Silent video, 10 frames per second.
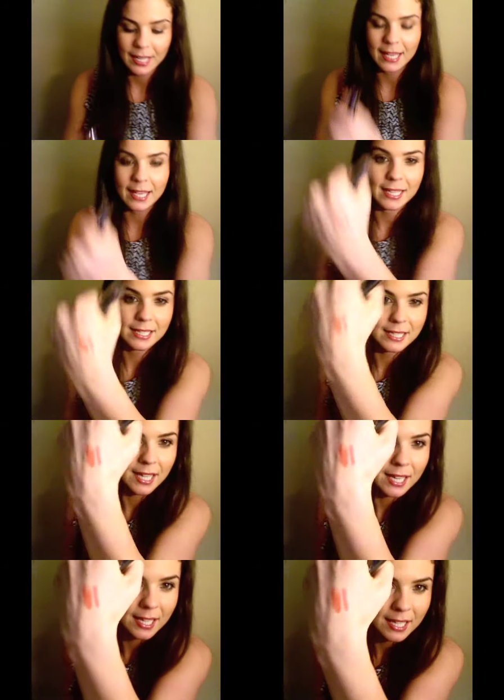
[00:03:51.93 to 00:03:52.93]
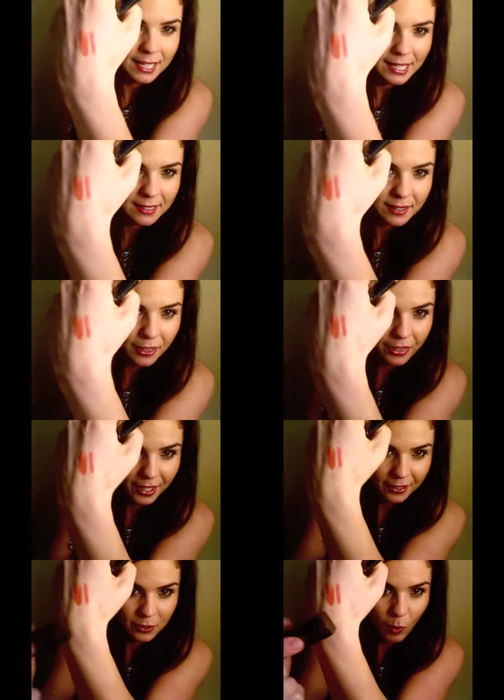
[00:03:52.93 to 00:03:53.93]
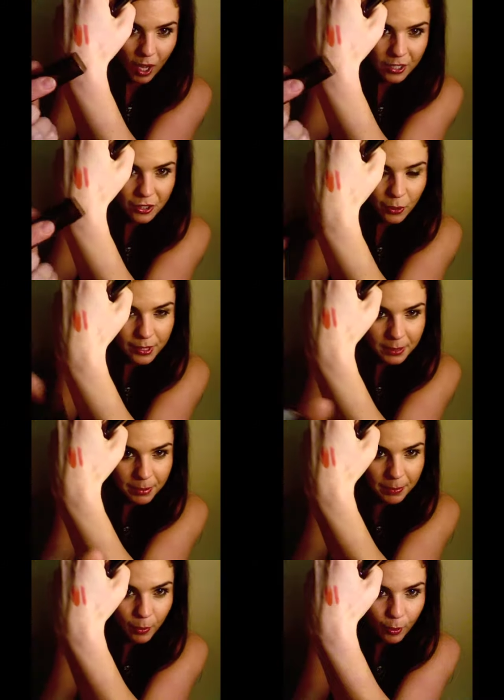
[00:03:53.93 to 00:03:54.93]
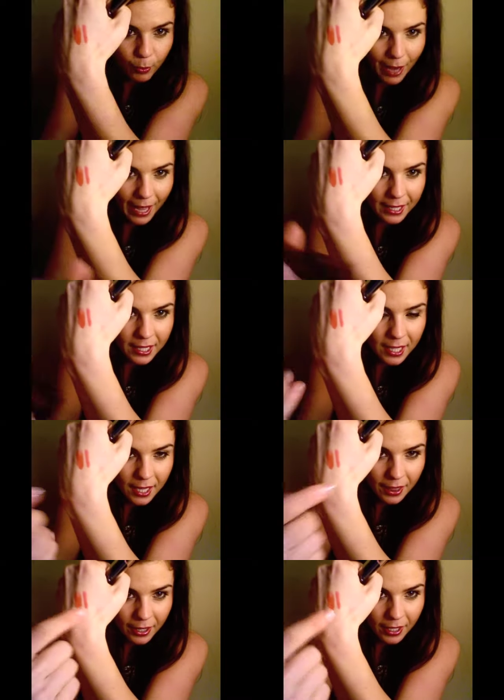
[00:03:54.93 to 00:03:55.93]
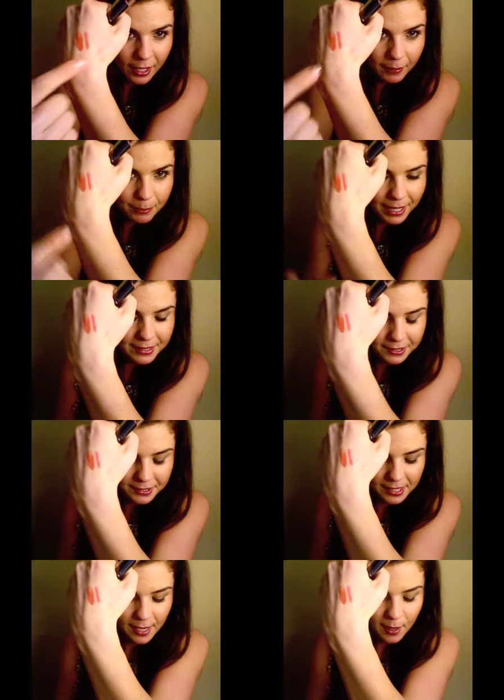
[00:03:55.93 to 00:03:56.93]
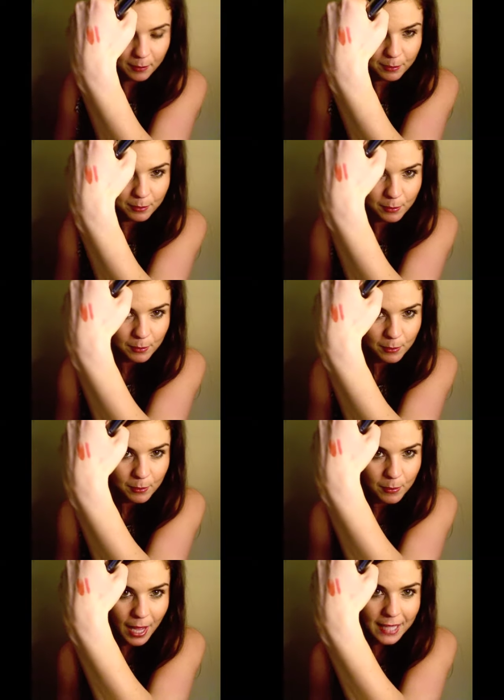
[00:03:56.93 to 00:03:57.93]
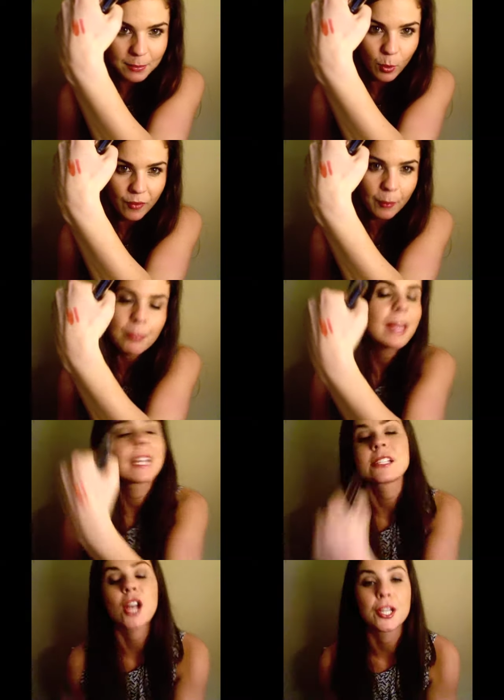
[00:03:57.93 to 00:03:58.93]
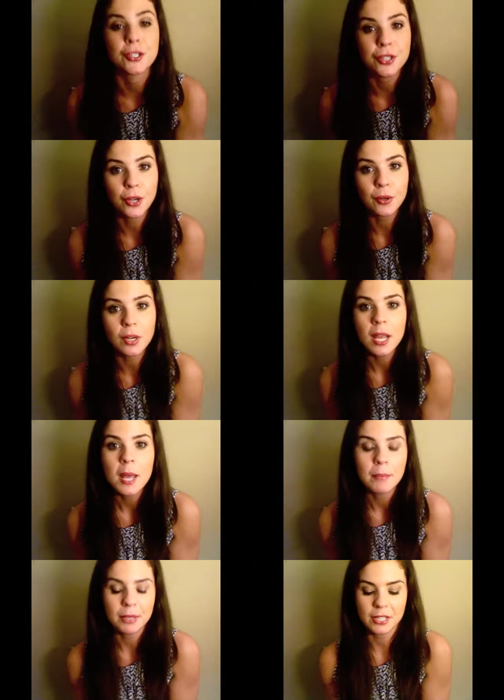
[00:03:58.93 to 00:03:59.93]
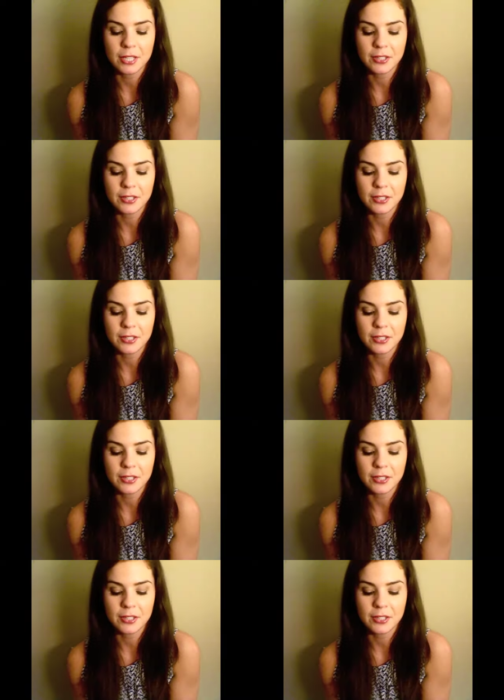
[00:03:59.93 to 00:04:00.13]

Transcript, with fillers: And it's the thicker swatch. So it's a bit more red. The um, pencil's um, has more of a pinkish undertone, but they're